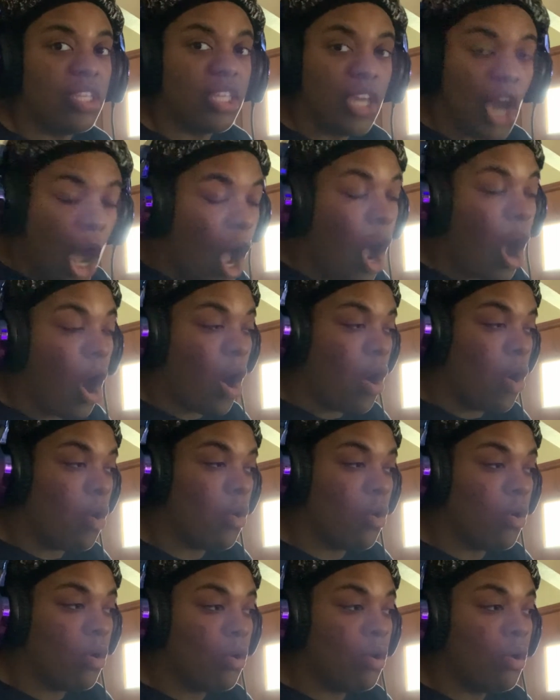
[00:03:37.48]

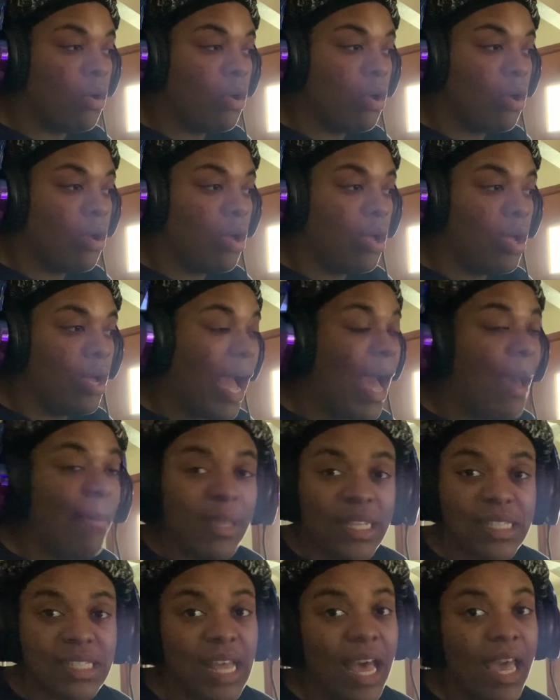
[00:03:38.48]
I'm
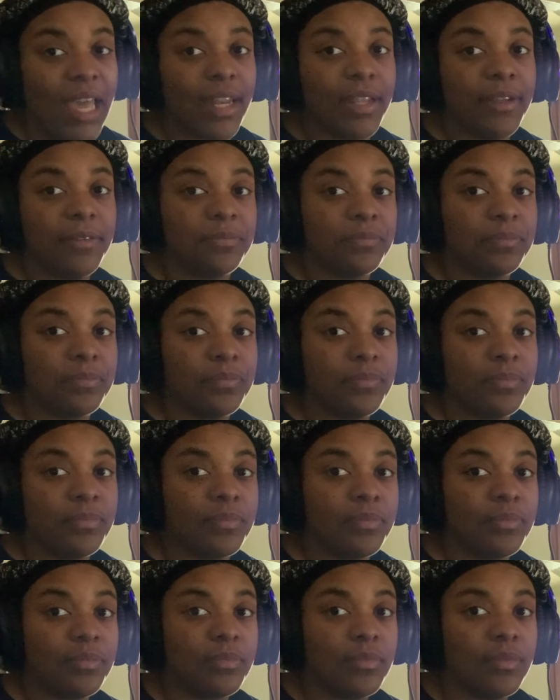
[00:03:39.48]
excited.
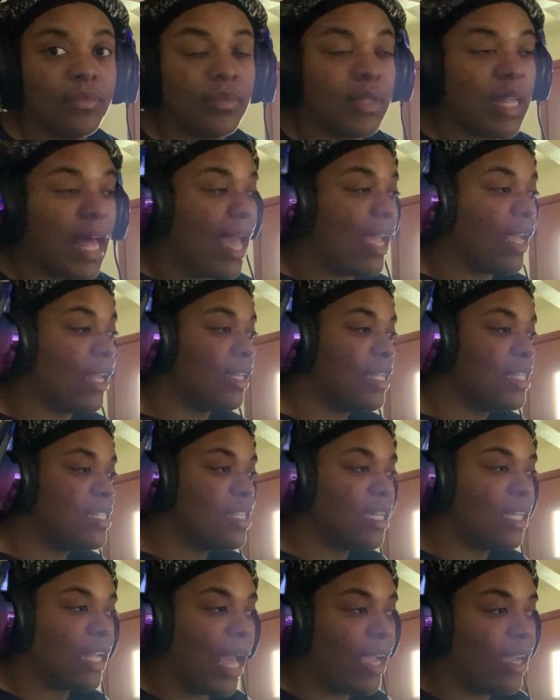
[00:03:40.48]
Like, this
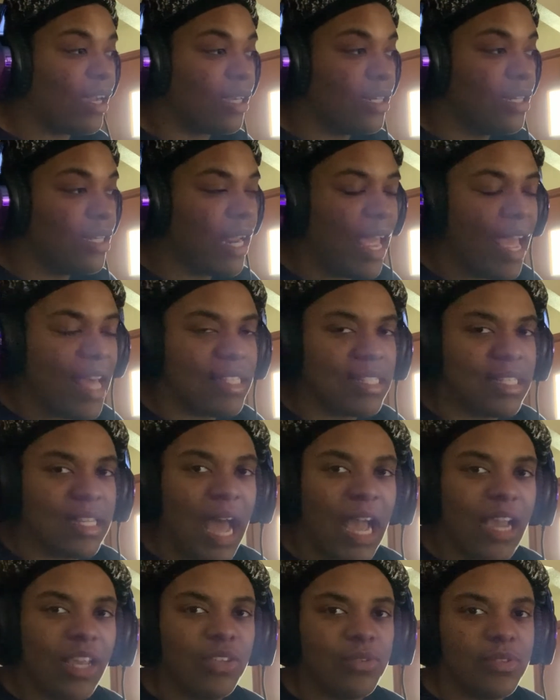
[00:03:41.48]
looks like a good-ass
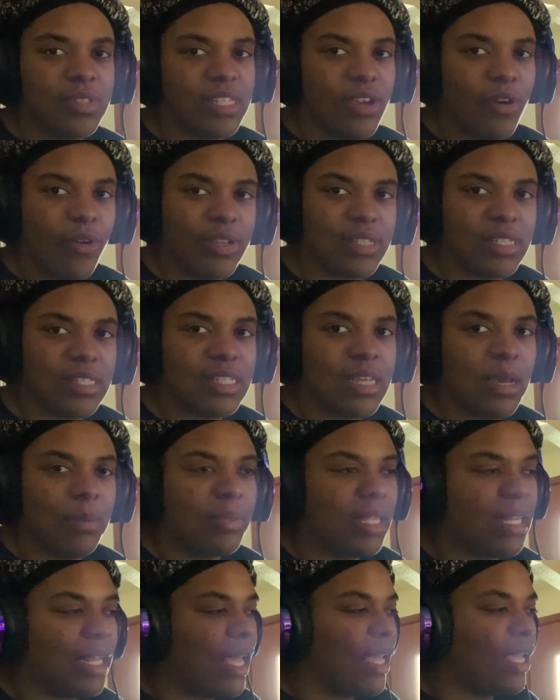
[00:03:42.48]
docu-series or
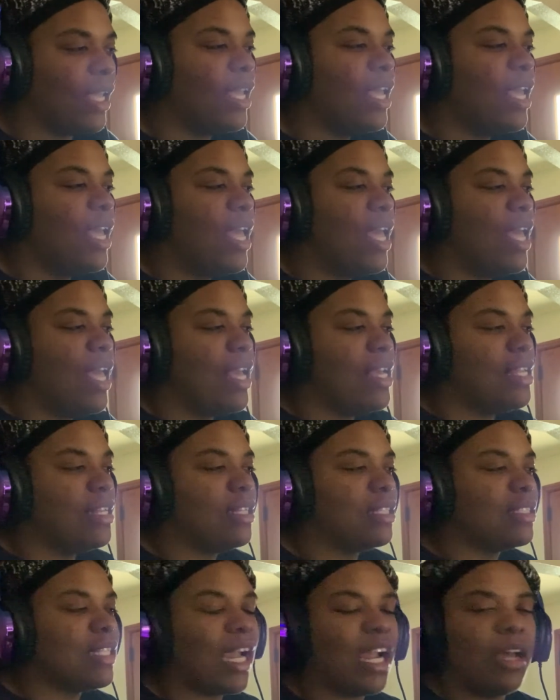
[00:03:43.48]
something. Like, it
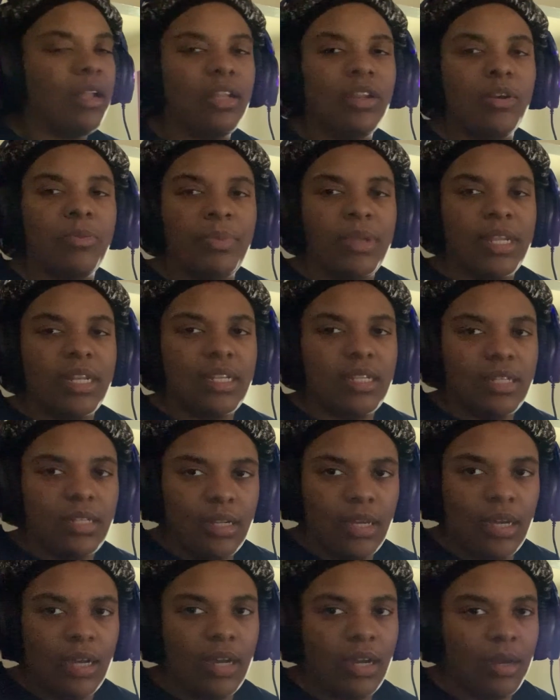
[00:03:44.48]
looks like a little bit
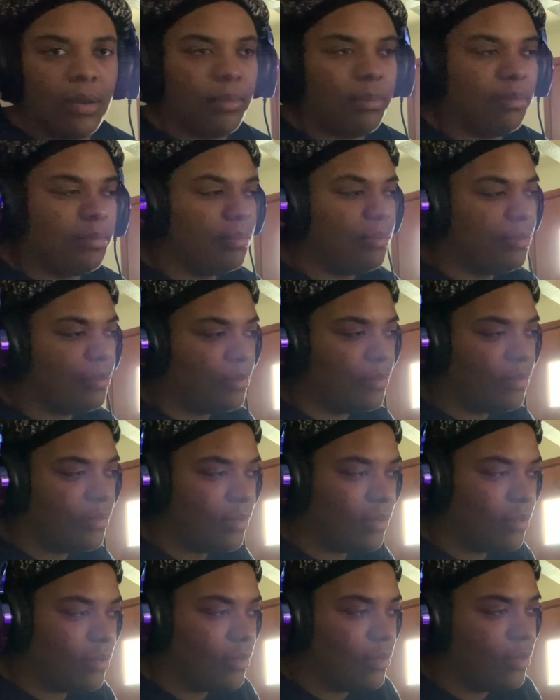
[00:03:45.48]

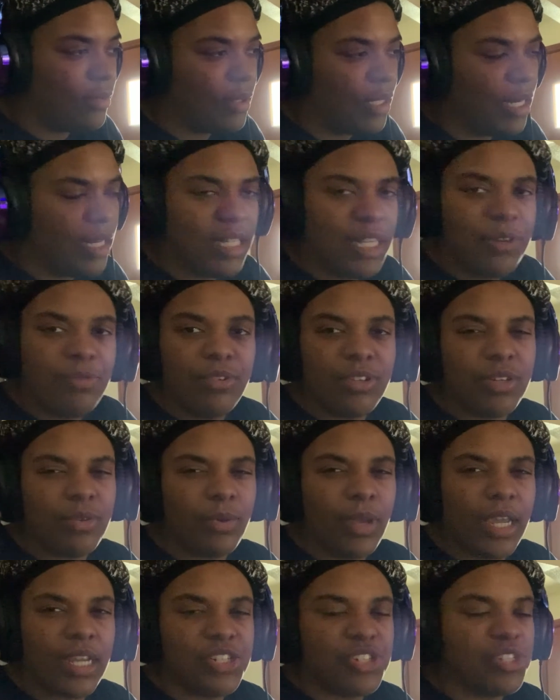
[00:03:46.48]
in a different
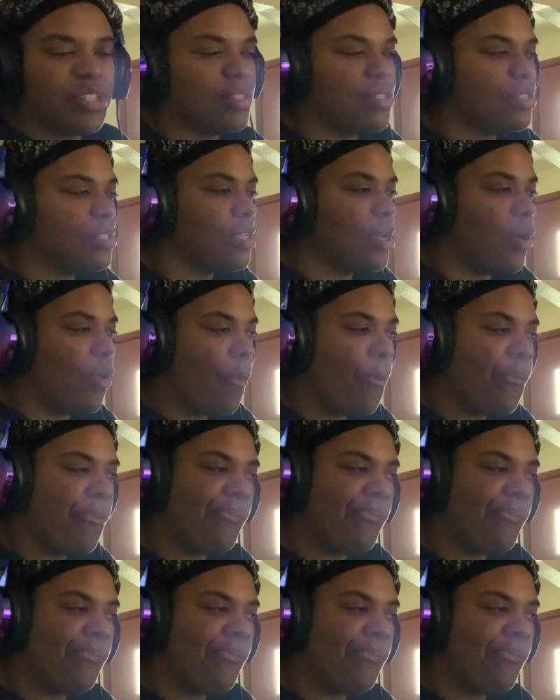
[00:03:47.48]
direction. So,